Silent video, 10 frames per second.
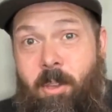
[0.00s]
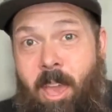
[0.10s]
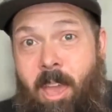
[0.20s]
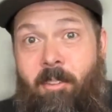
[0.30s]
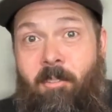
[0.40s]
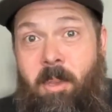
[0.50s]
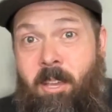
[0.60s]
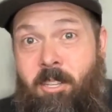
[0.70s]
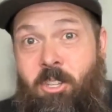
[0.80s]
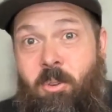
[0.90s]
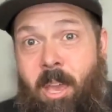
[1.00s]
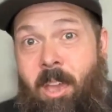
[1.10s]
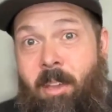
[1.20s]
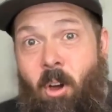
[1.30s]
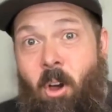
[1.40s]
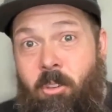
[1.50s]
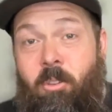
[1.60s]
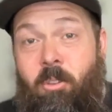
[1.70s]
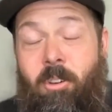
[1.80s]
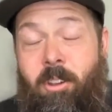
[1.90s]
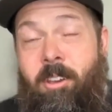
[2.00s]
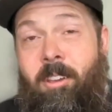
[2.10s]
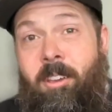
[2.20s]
gave because you gave all you could.